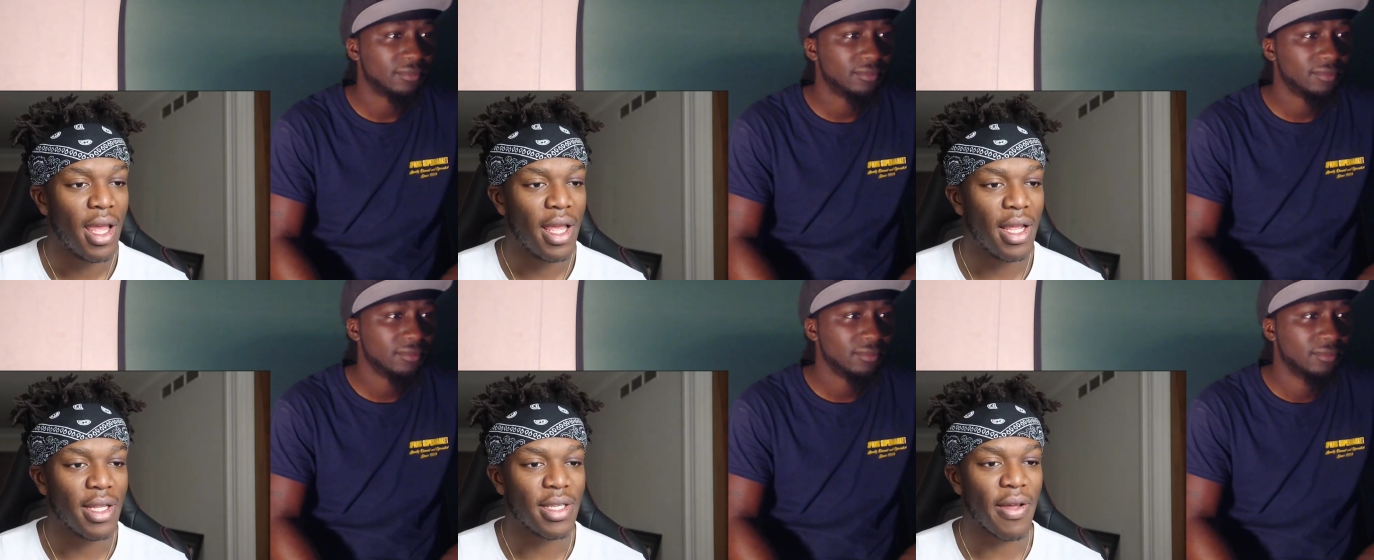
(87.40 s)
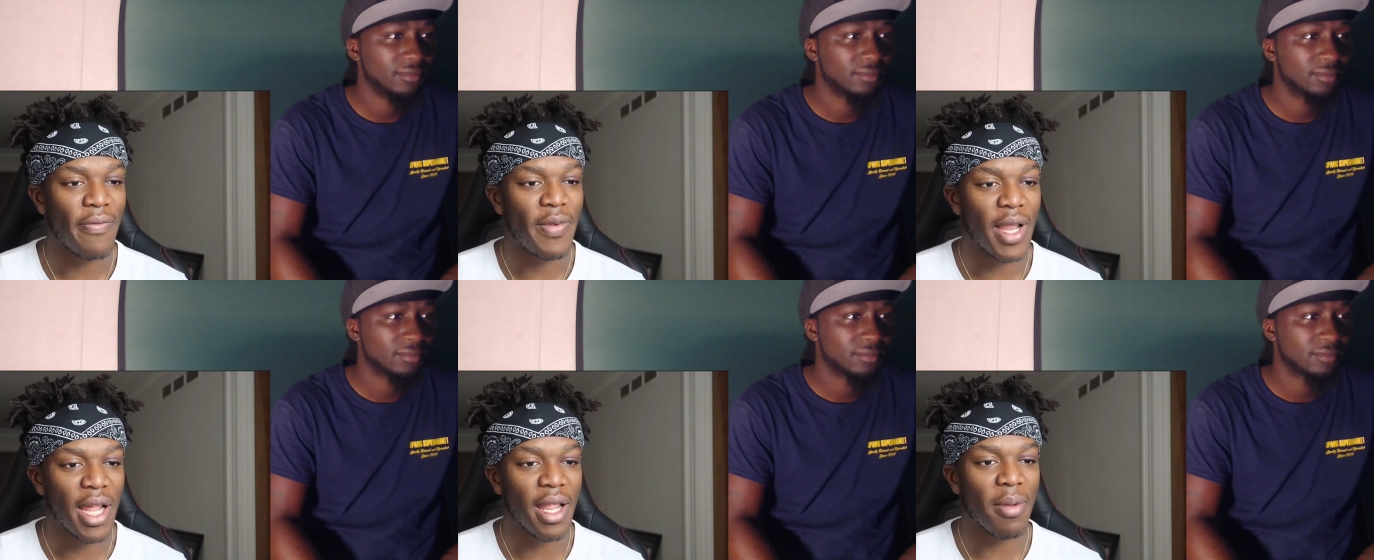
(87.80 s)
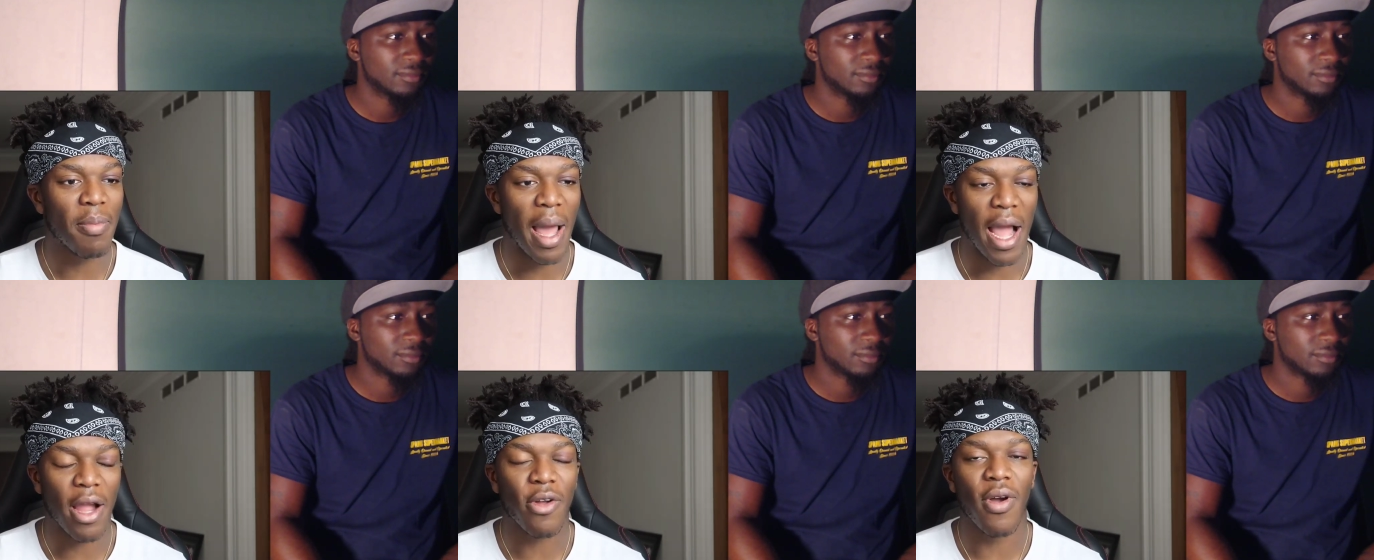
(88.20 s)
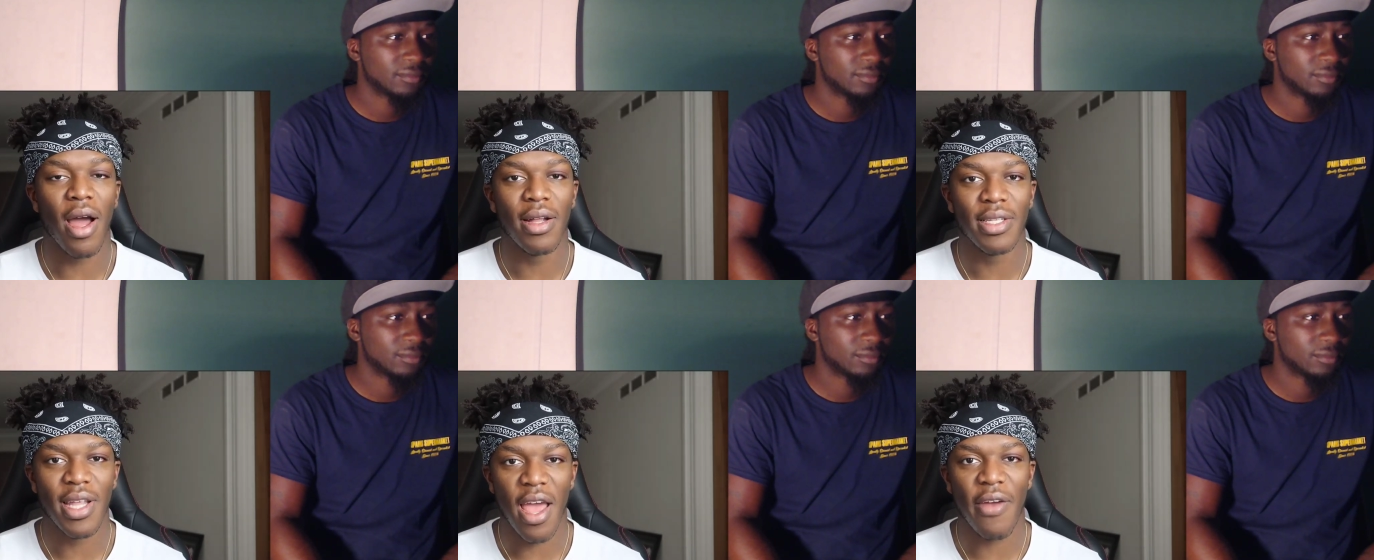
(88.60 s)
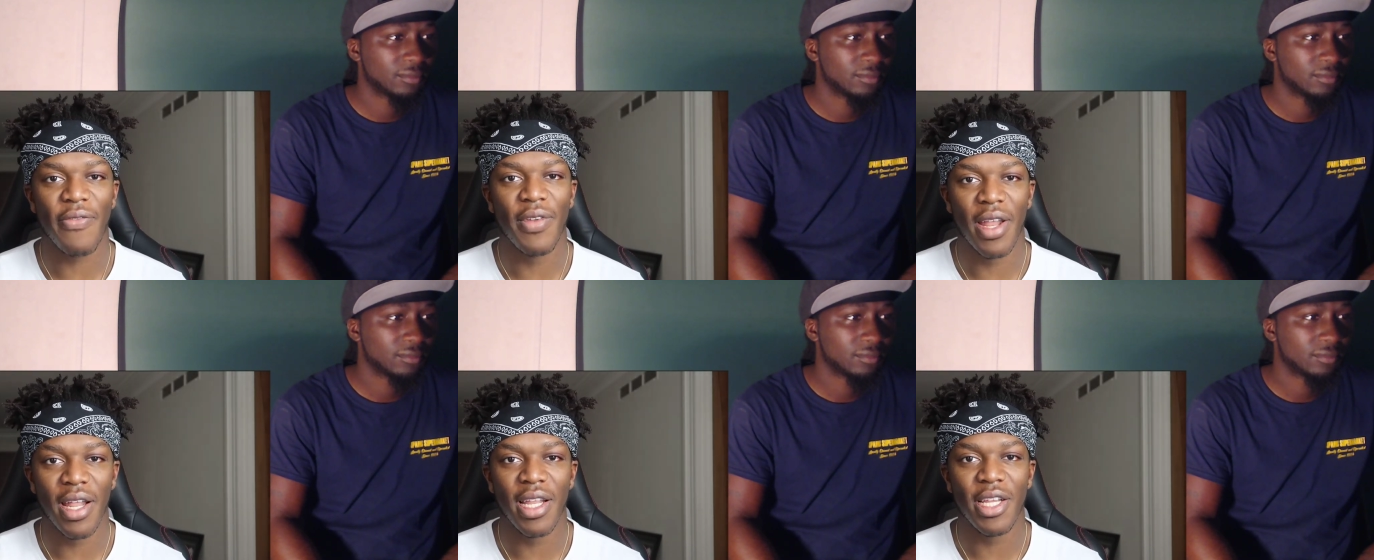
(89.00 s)
Speaker 1: his athletic background
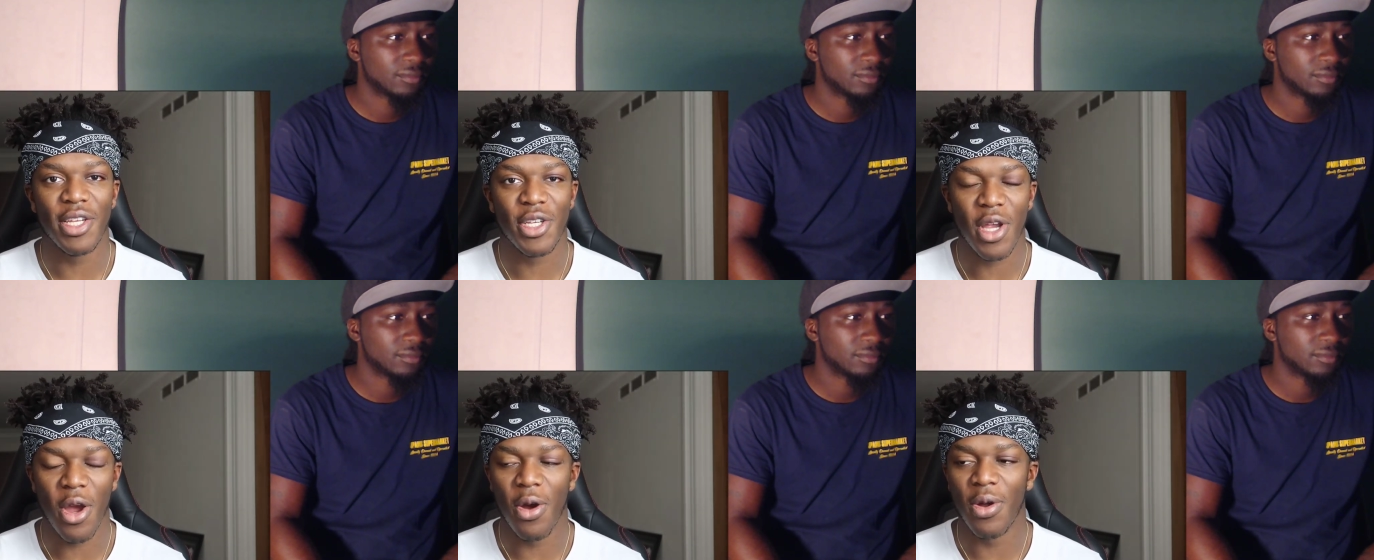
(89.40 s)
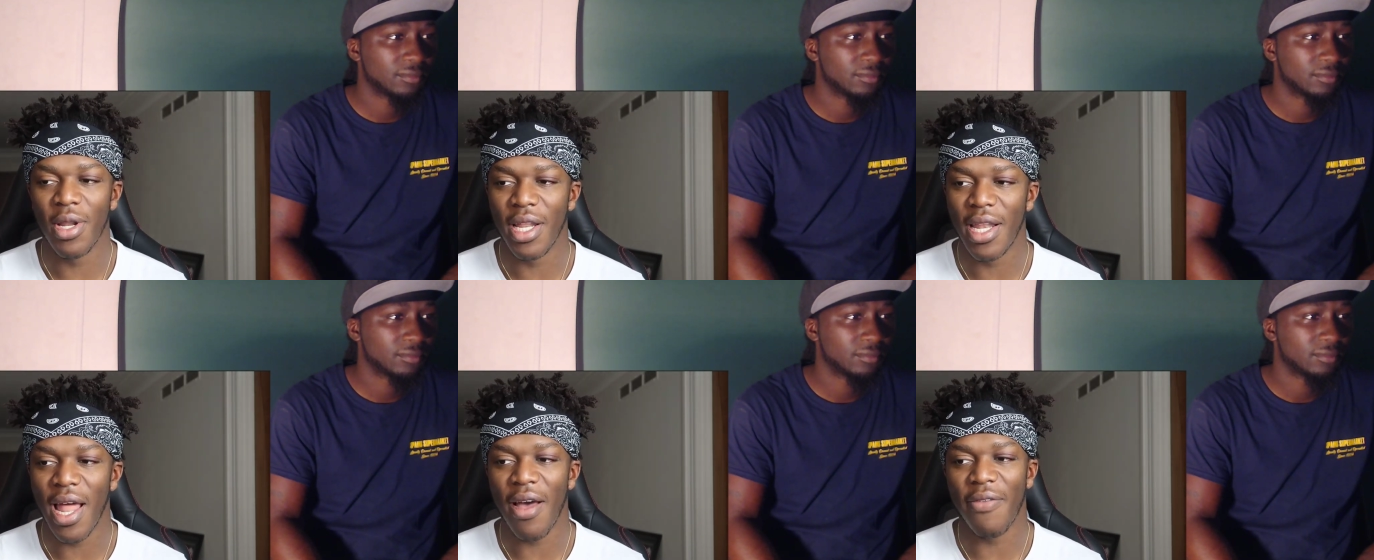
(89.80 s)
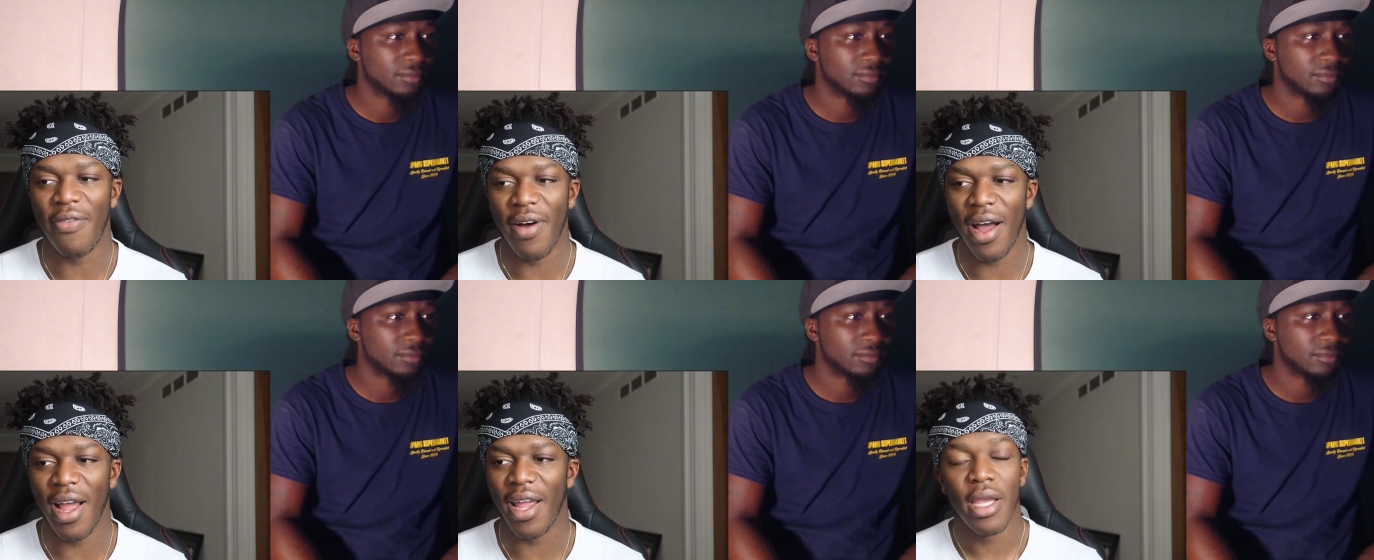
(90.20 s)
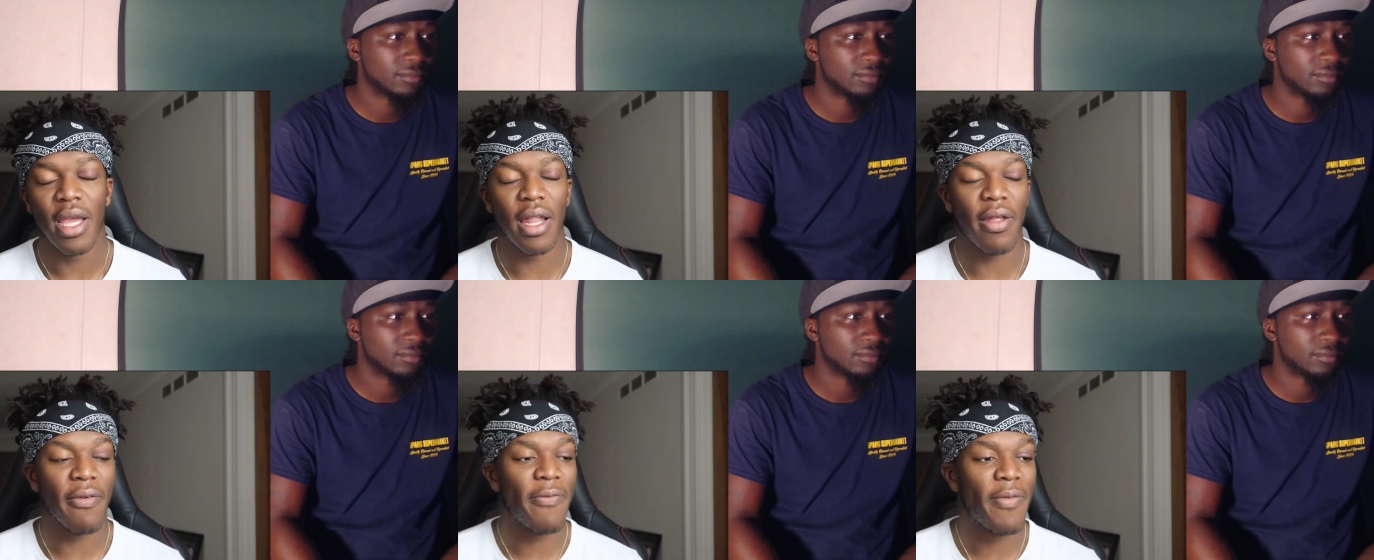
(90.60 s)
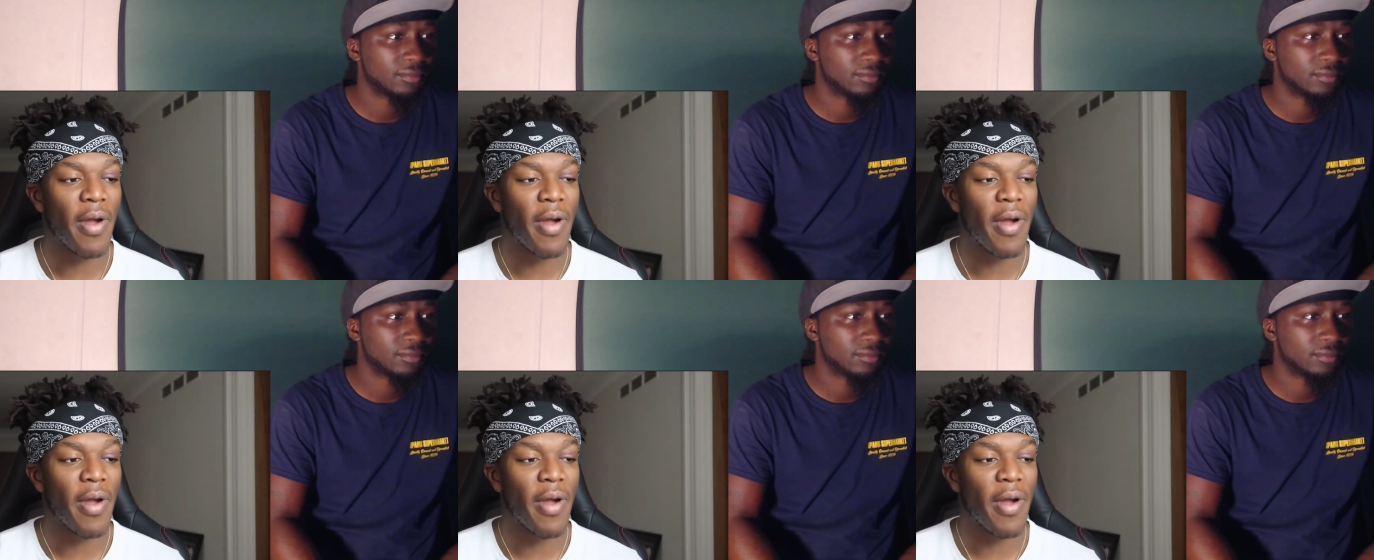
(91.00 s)
definitely showed in that fight. He had a